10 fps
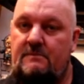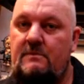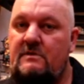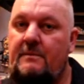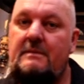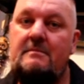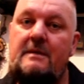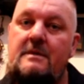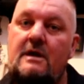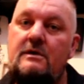Something
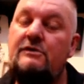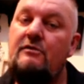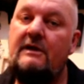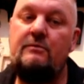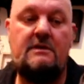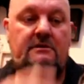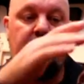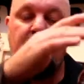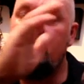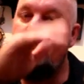may be able to interact with
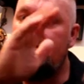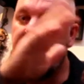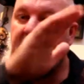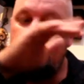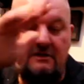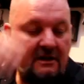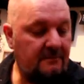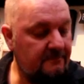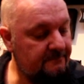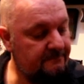it. Push the button, ding ding
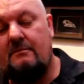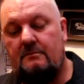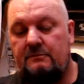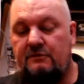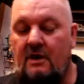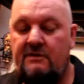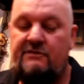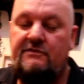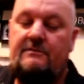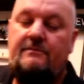ding.
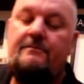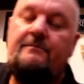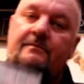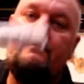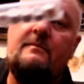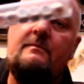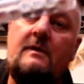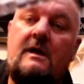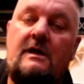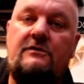Dice
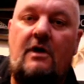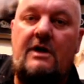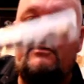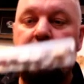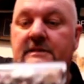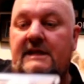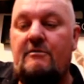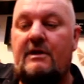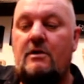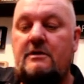with
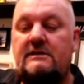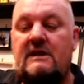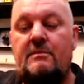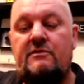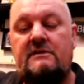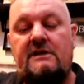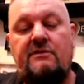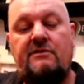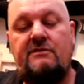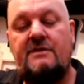lettering on it, and numbers and
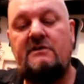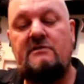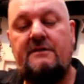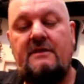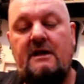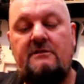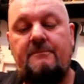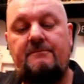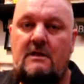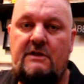letters, things like that.
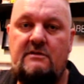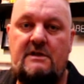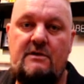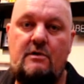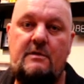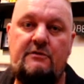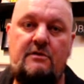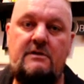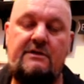That's another good one too.